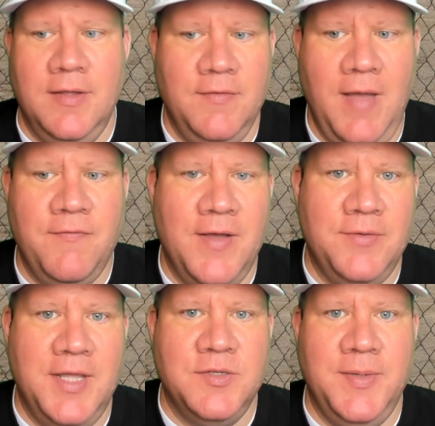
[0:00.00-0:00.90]
I
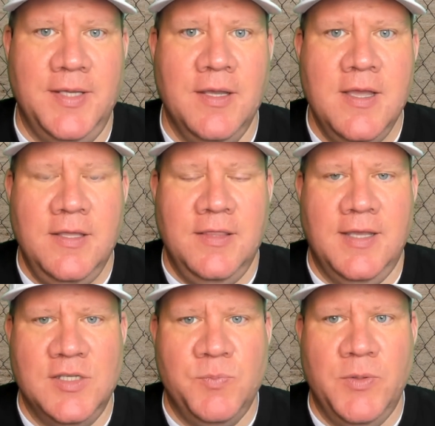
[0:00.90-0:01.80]
found that to be the
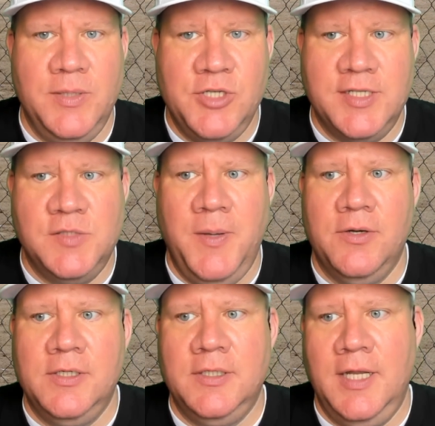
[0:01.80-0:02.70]
case, pretty
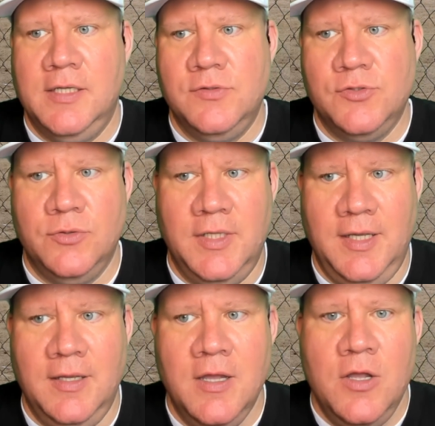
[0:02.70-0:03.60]
transparent and
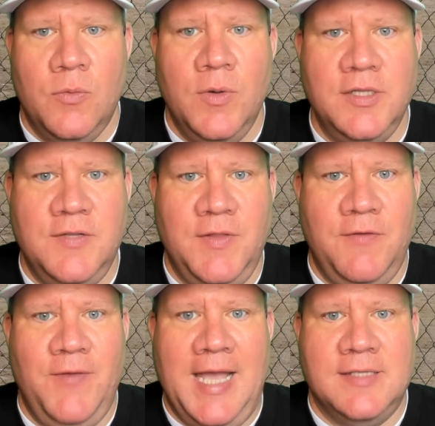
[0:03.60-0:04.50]
certainly relatively
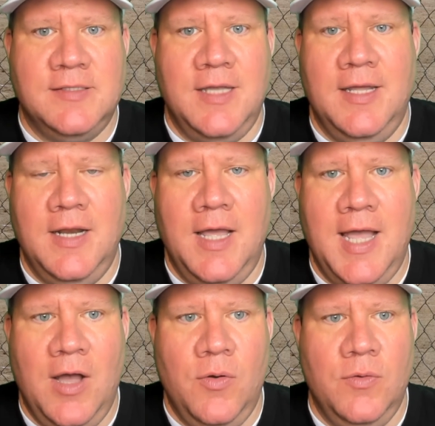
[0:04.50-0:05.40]
fast on
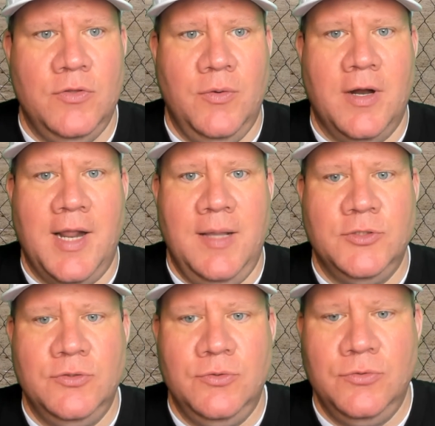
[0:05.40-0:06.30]
how you are able
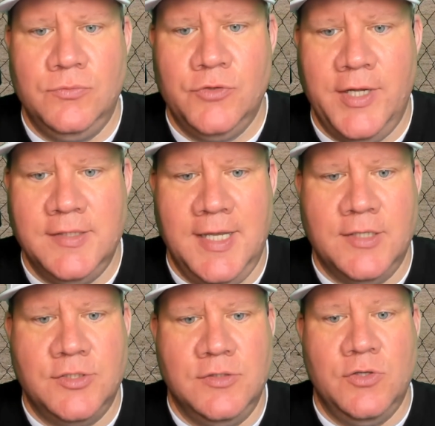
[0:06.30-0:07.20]
to do
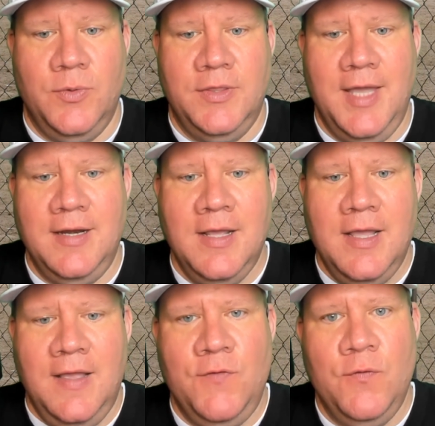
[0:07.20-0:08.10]
transactions. So with that,
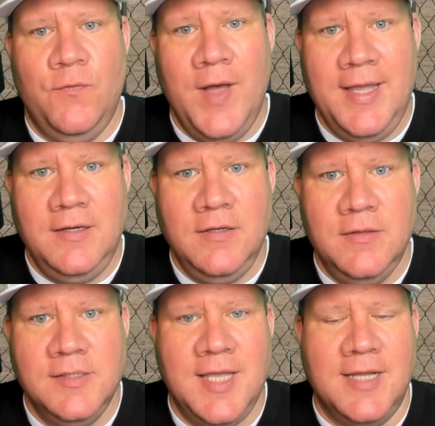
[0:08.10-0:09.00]
if you find
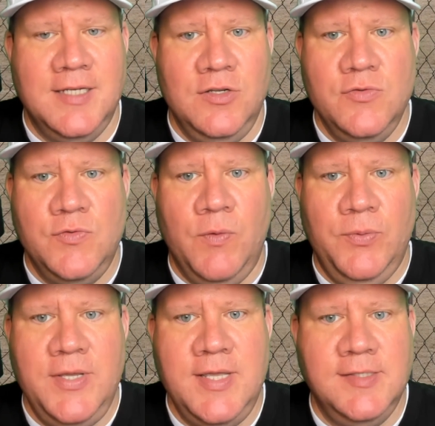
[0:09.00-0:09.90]
this content useful,
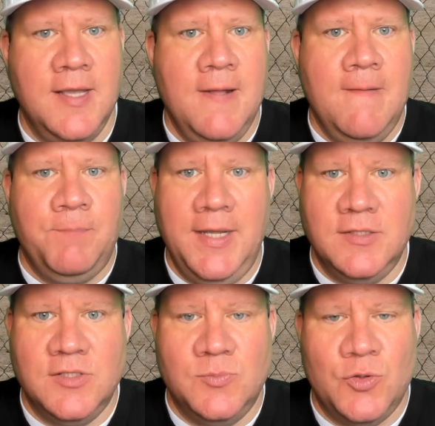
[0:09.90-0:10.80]
please like
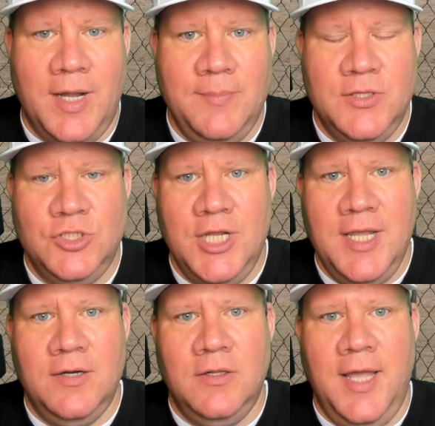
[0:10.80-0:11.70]
and subscribe to the
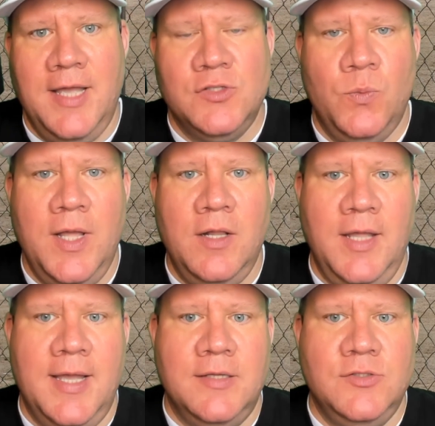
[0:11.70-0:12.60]
channel, as well
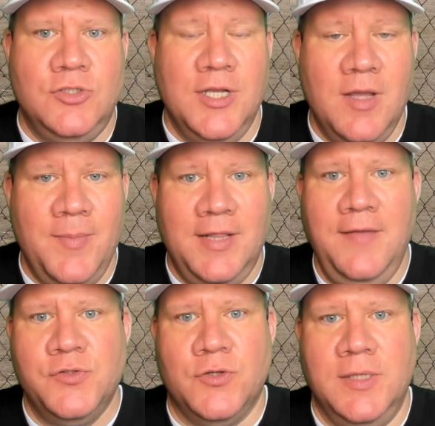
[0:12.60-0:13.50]
as check out my
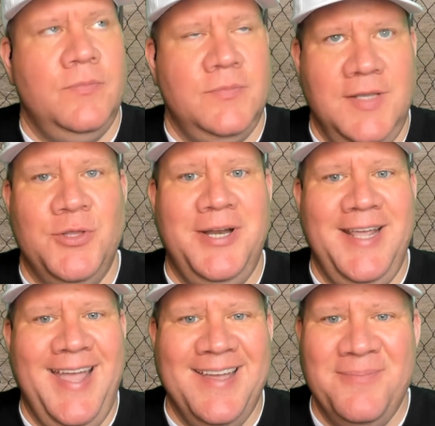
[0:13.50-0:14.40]
live streams,
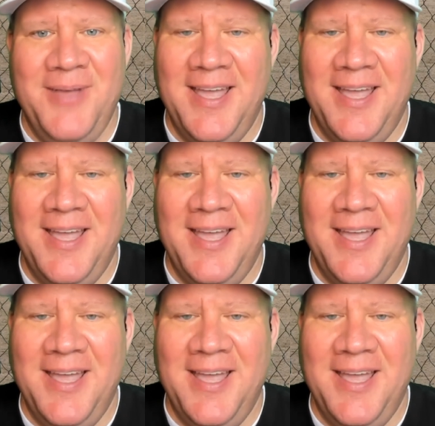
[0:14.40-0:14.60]
7:30 a.m.